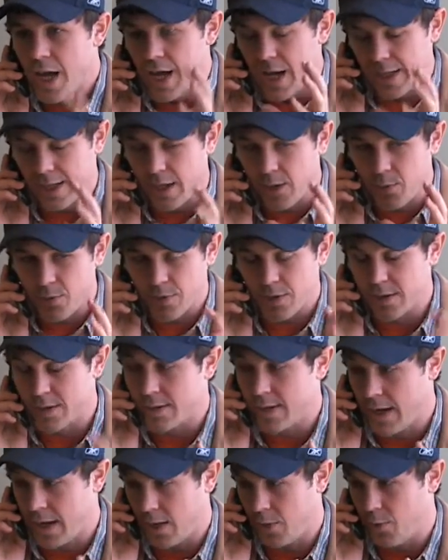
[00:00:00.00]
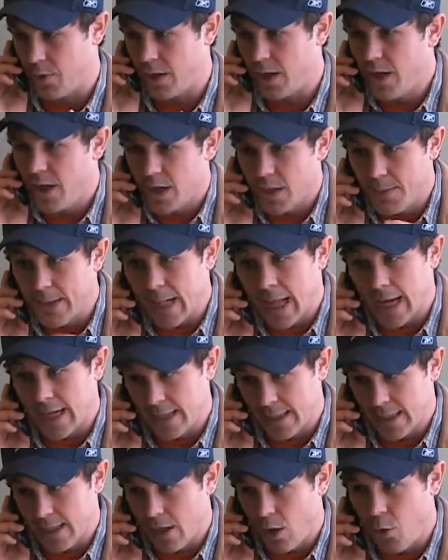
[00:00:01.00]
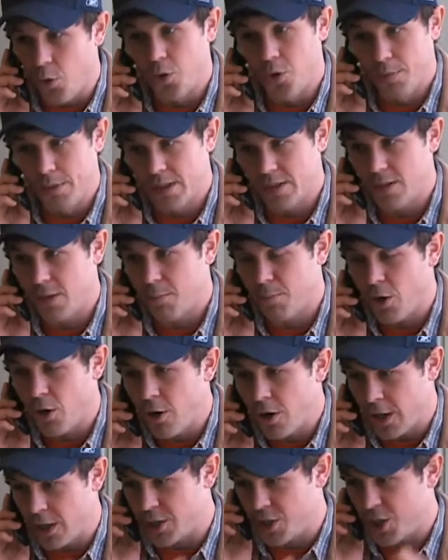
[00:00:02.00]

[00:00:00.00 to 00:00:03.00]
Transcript: And then I want the second one to be like a little older but still pretty,